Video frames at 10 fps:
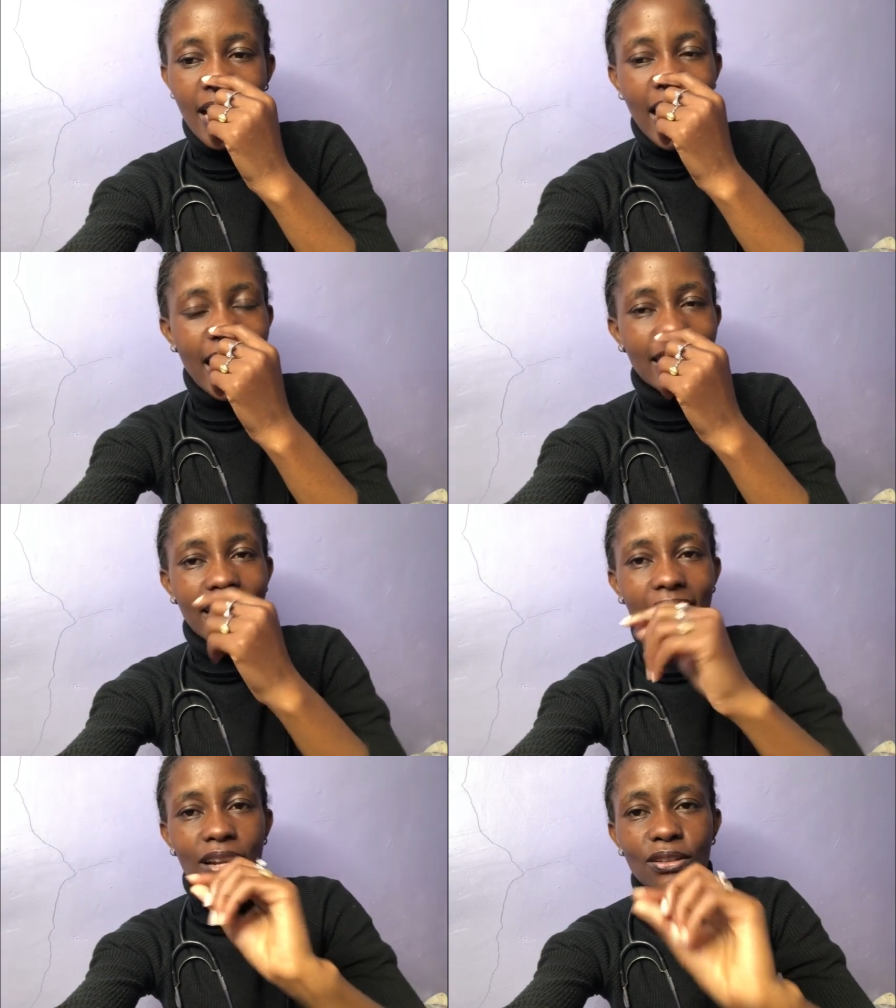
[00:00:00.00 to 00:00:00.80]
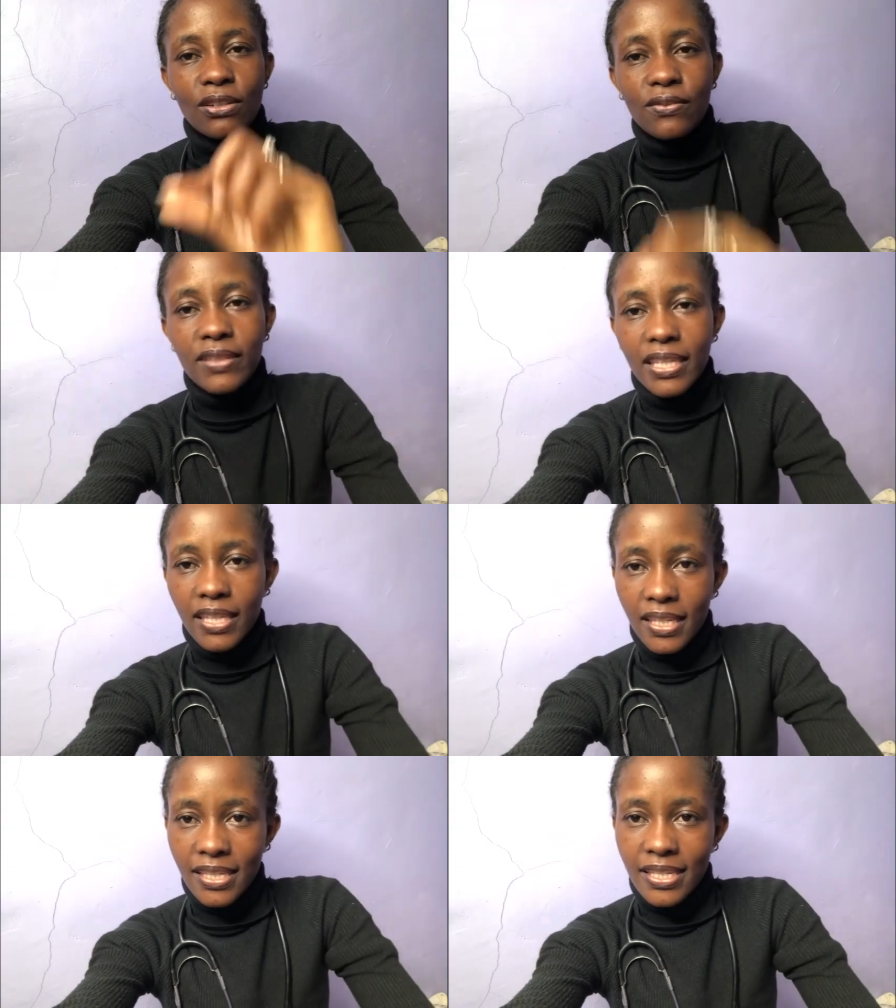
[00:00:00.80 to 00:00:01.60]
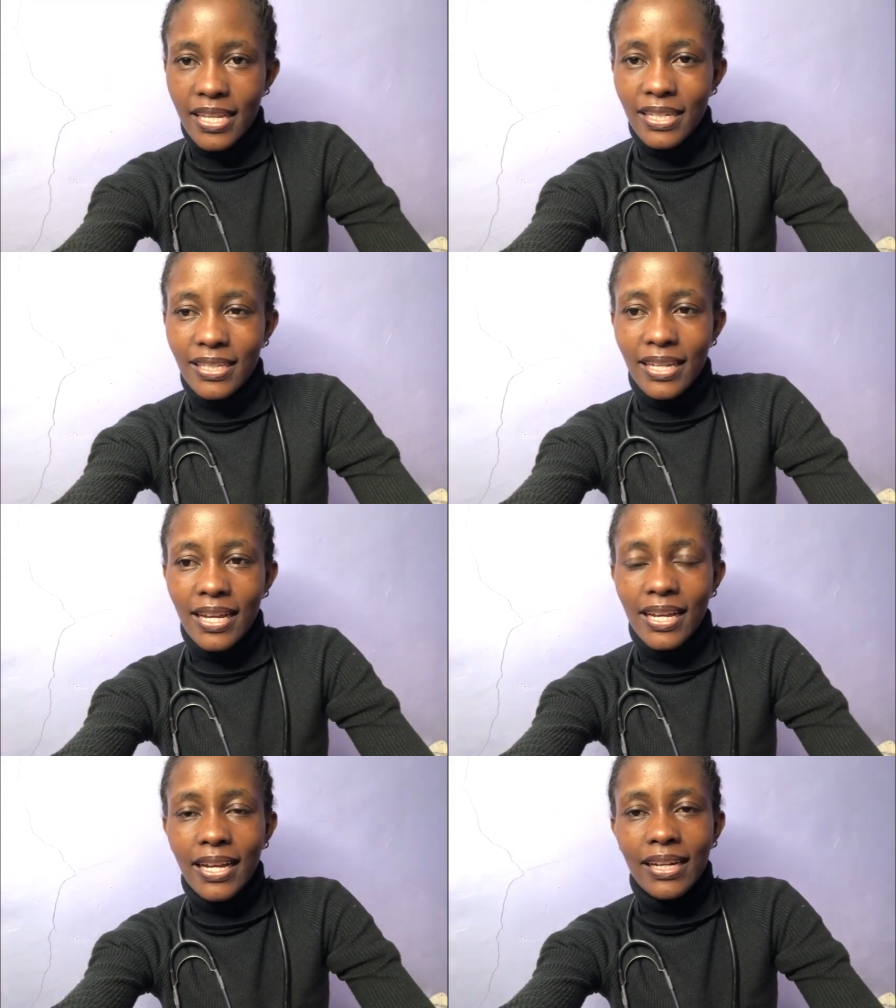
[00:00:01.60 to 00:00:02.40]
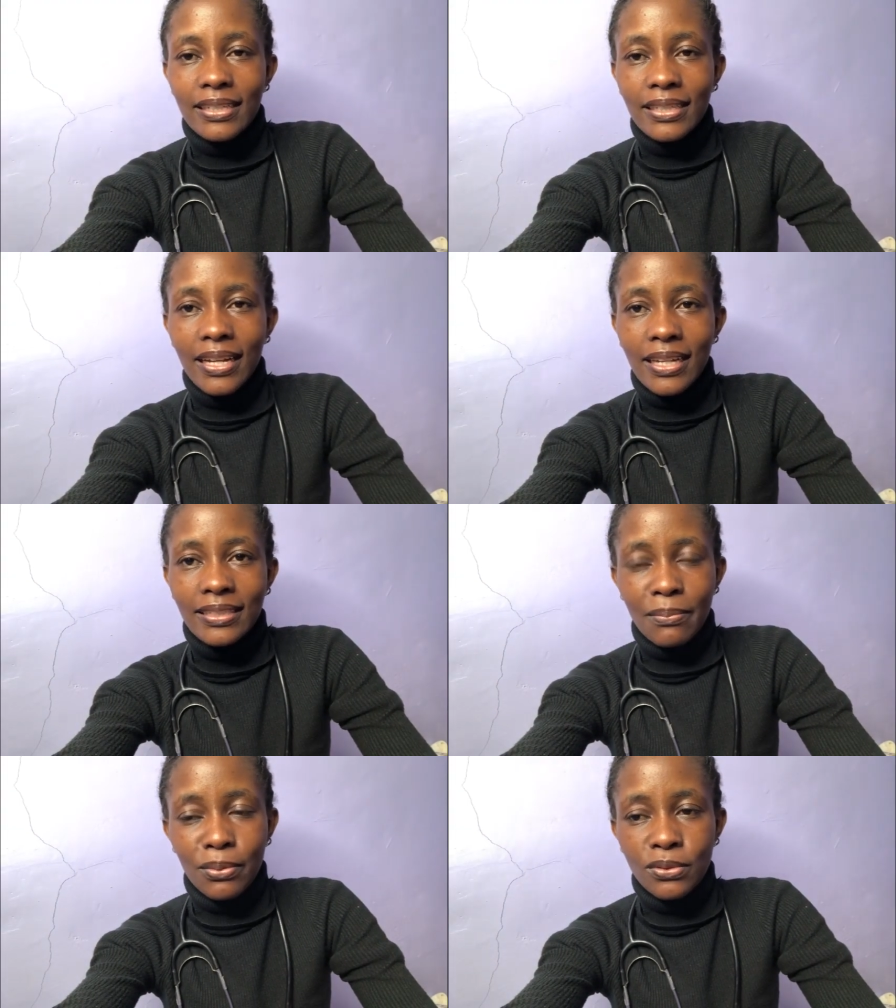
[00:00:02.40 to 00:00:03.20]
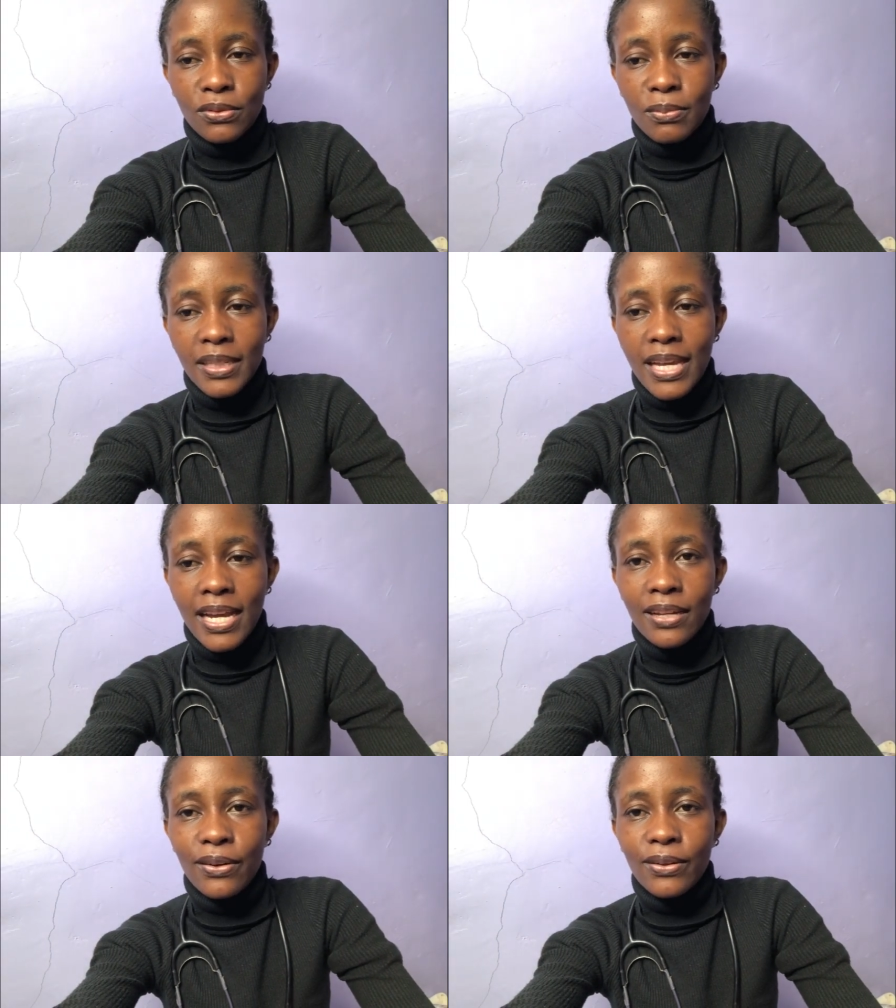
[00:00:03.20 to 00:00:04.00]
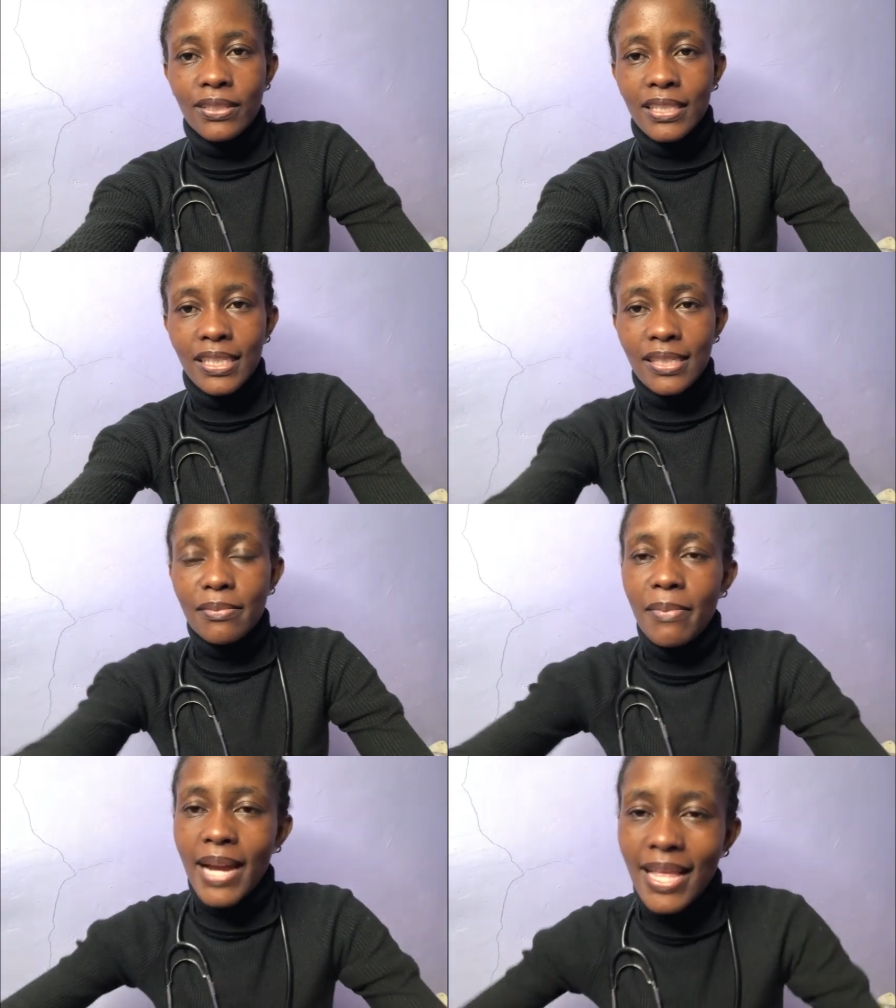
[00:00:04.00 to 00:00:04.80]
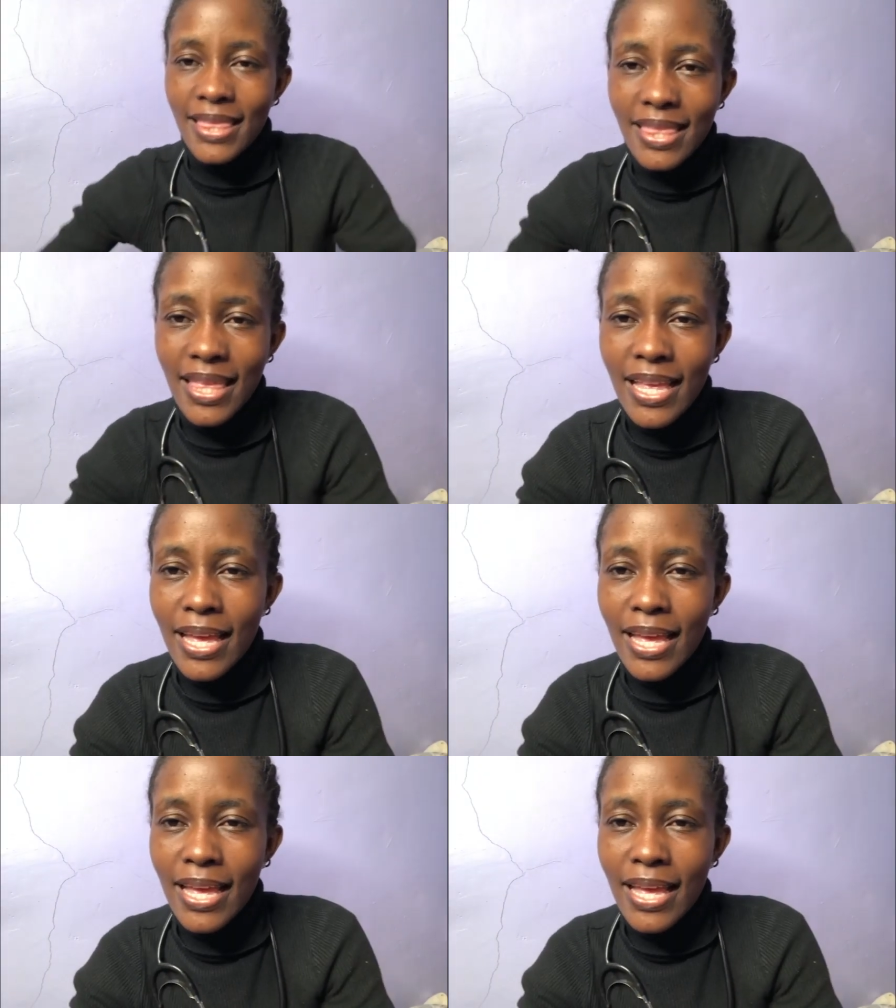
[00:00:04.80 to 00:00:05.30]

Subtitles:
And there are a lot of things that are supposed to be done on this month,